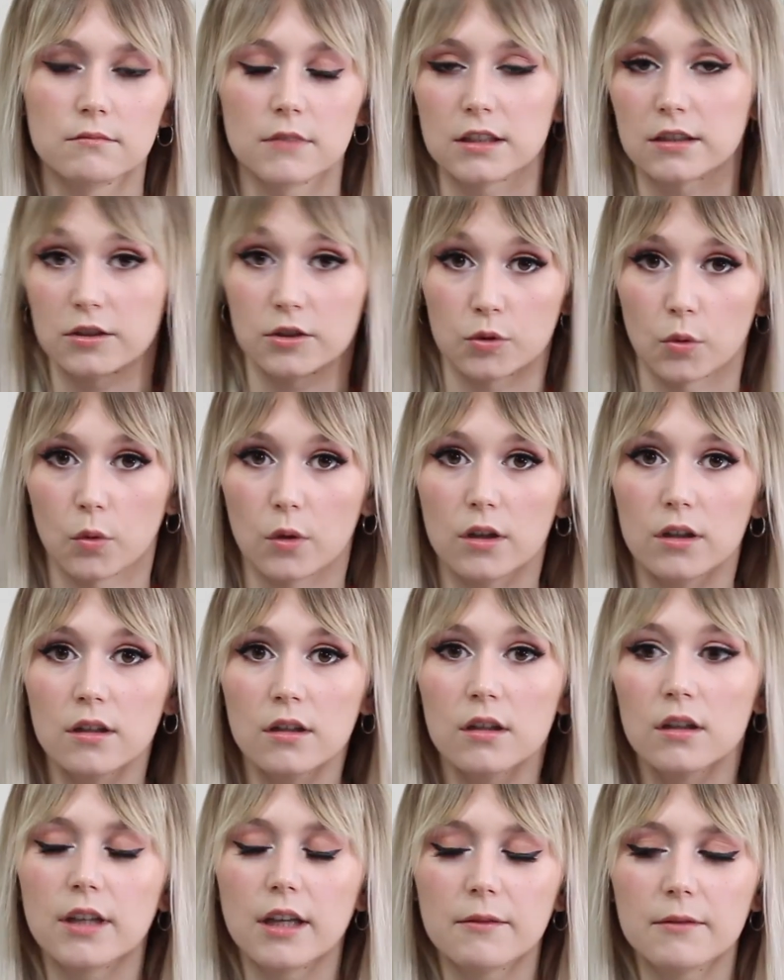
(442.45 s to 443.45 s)
It's a
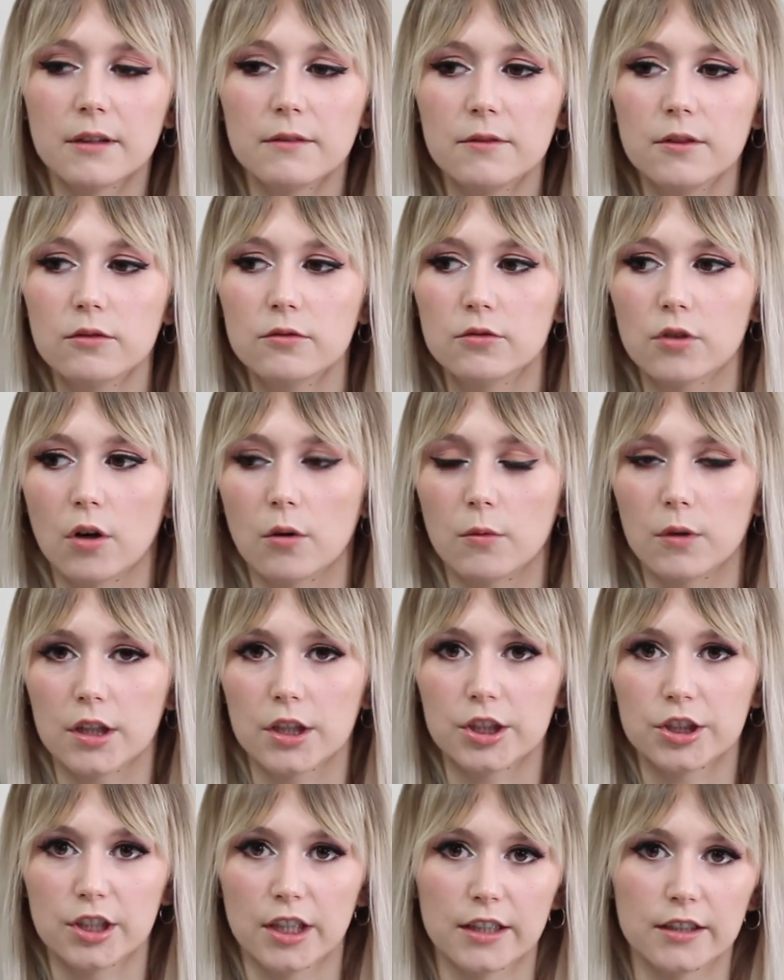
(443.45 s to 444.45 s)
store. Even if you don't
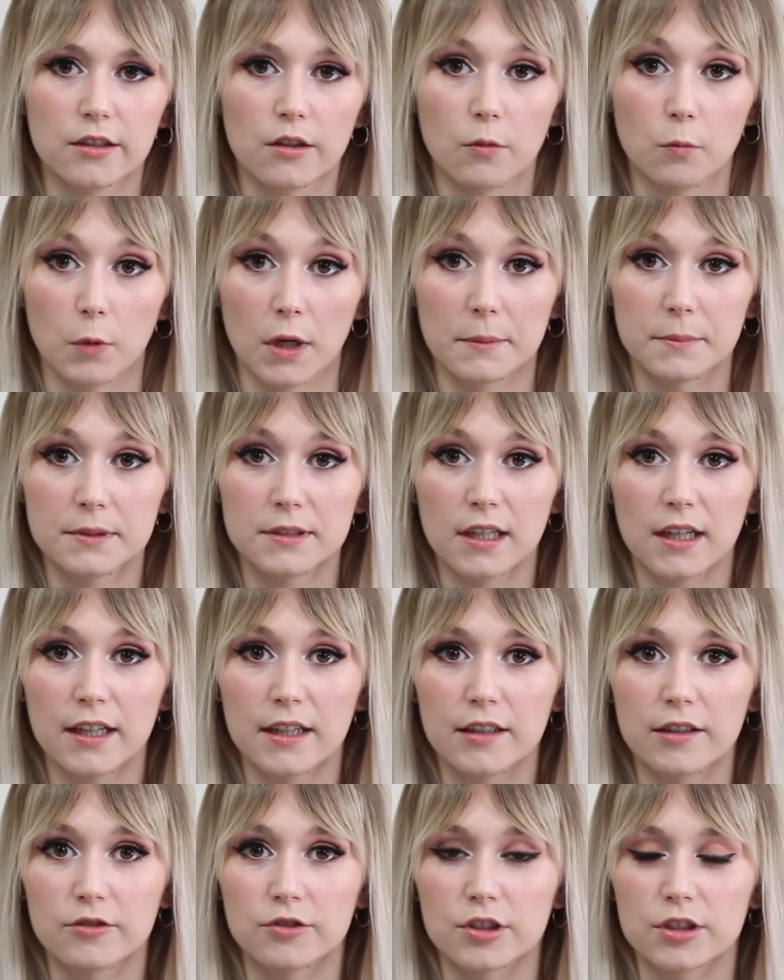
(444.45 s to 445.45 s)
want to create your own
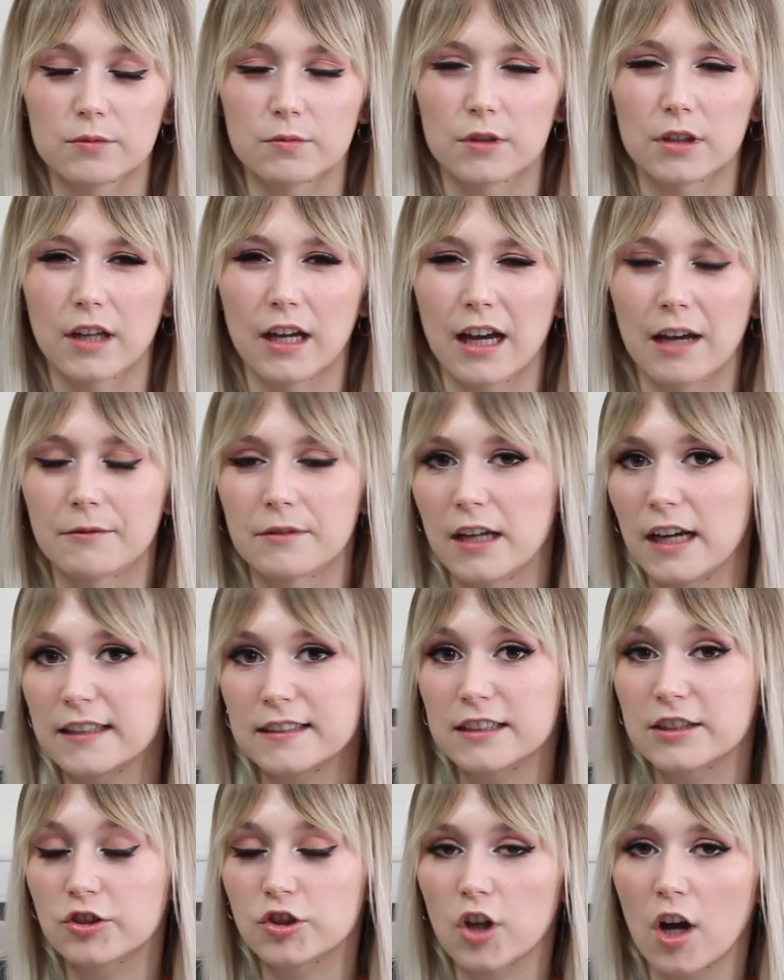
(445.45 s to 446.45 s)
website, you just want to have an
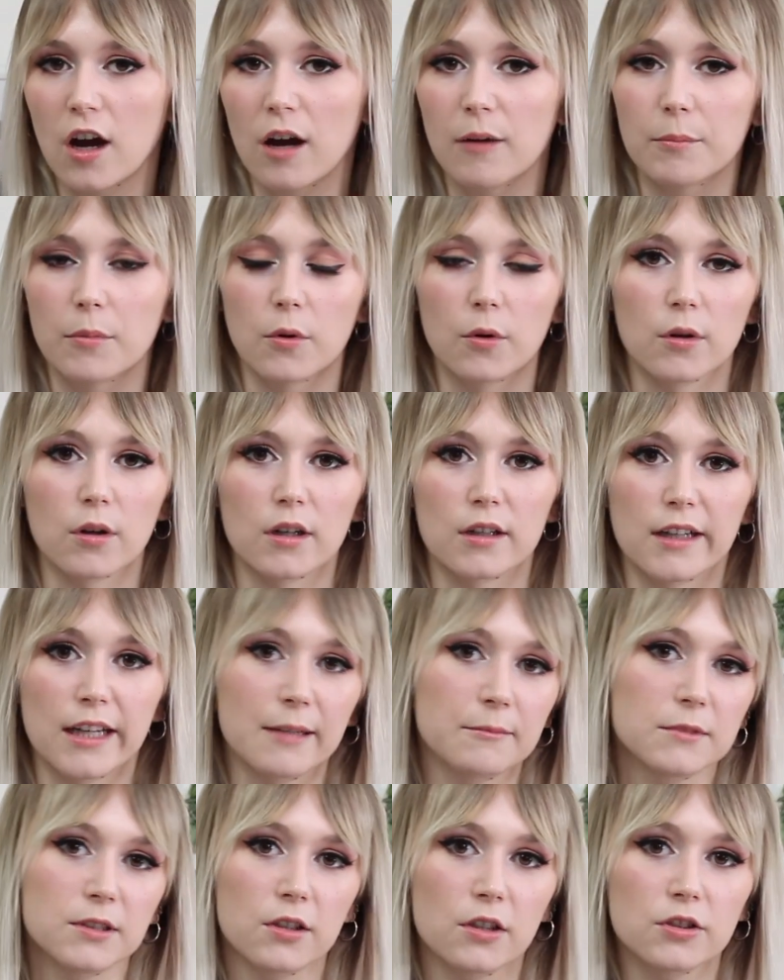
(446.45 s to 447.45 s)
Etsy shop or an
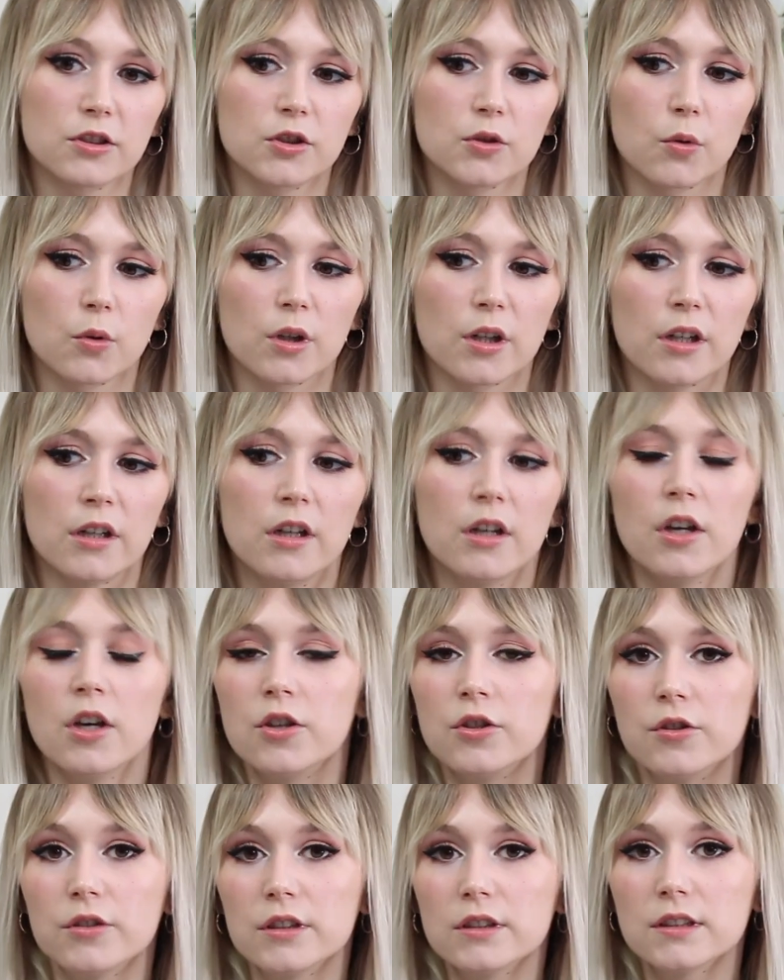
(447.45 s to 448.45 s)
Amazon store,
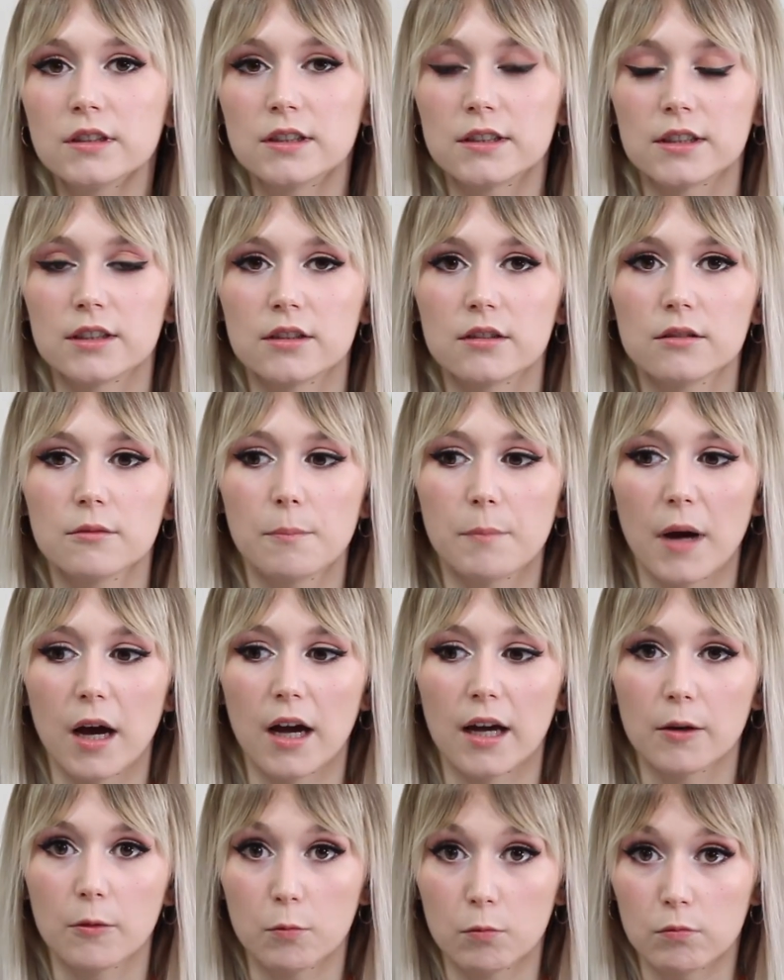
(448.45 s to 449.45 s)
you can still
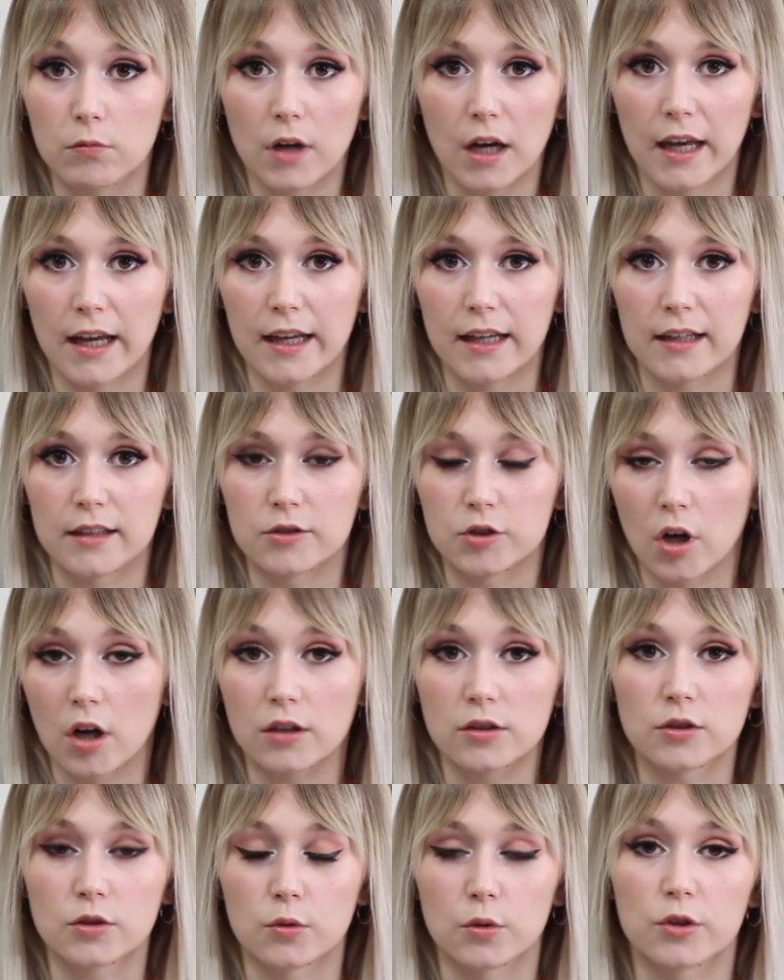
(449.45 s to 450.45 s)
buy a
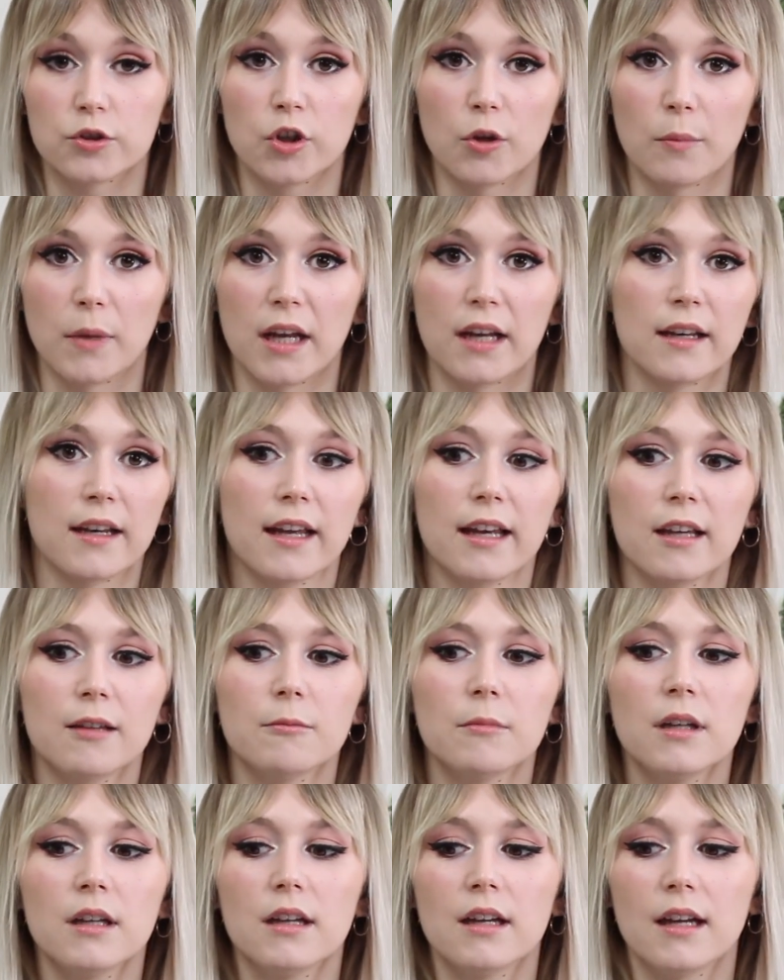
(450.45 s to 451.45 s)
.store domain
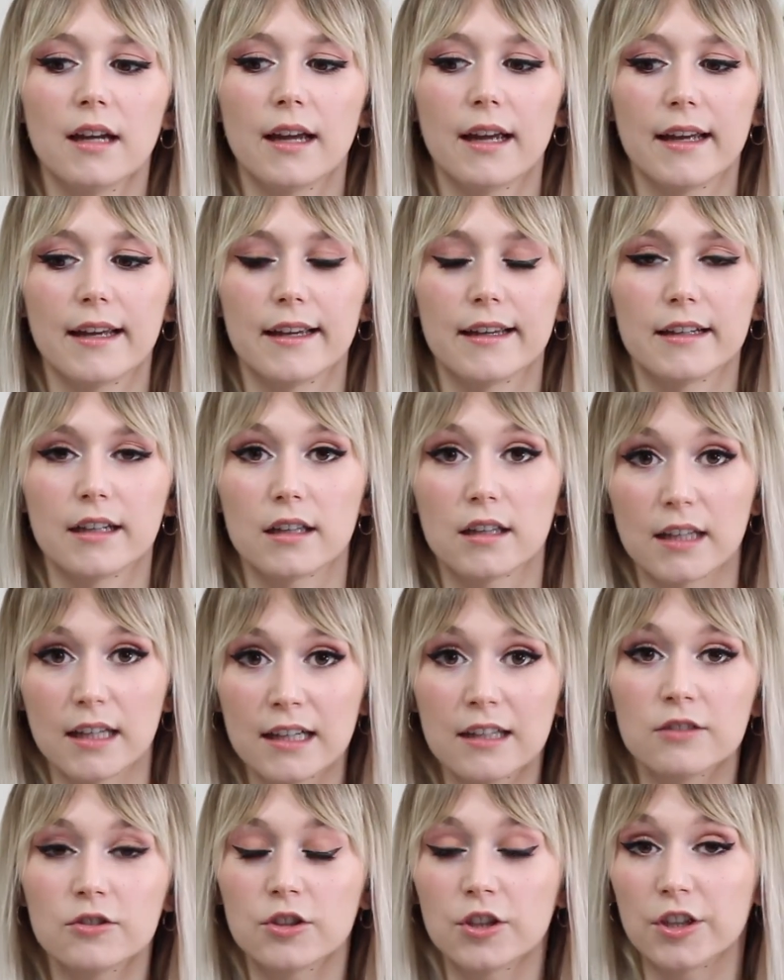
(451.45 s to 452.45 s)
name and
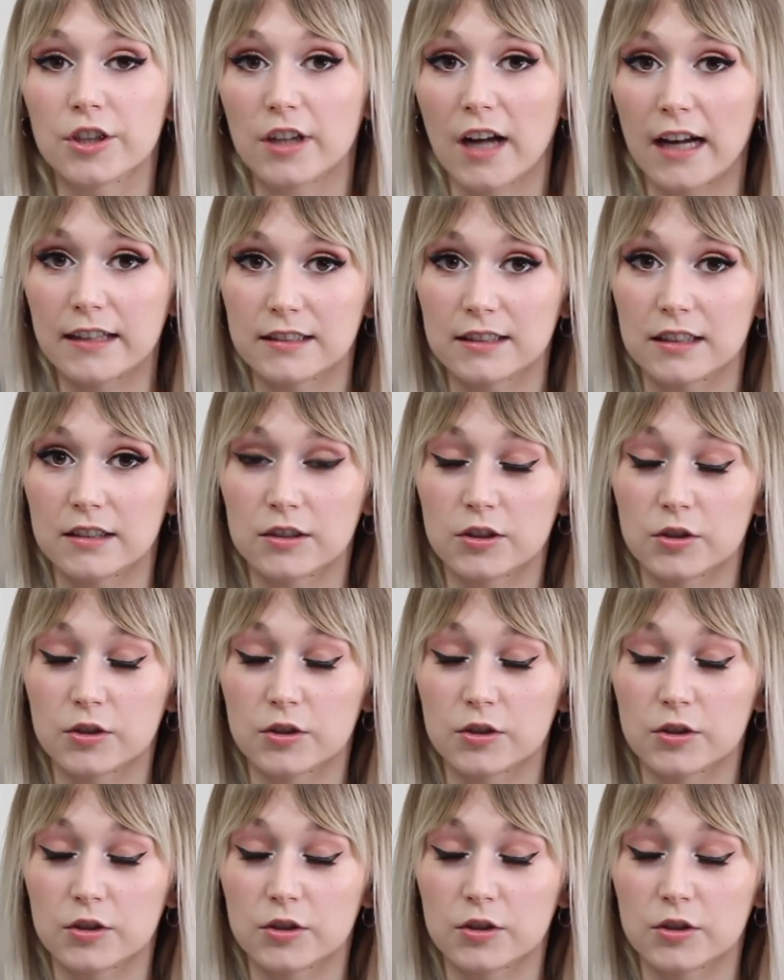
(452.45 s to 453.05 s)
link it to your Etsy